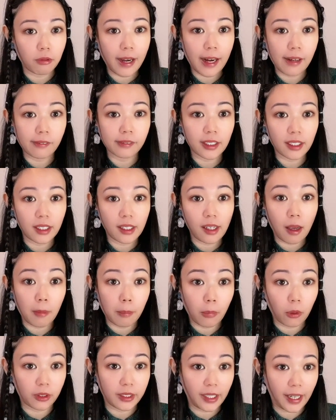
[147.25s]
rounded
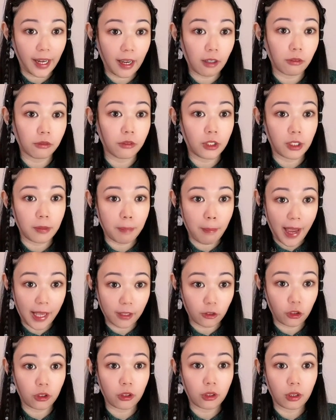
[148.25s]
up or down to
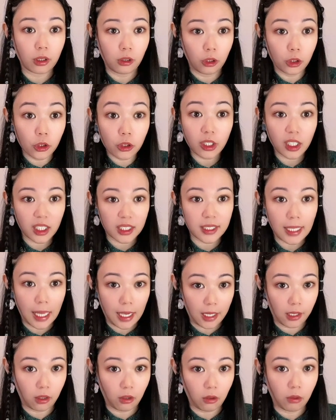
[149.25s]
match the lunar
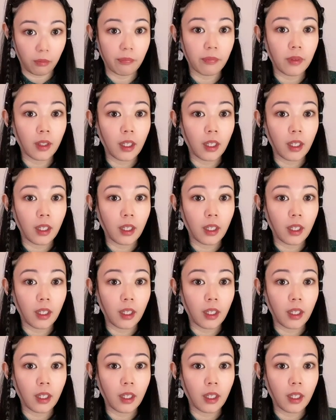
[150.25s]
cycle.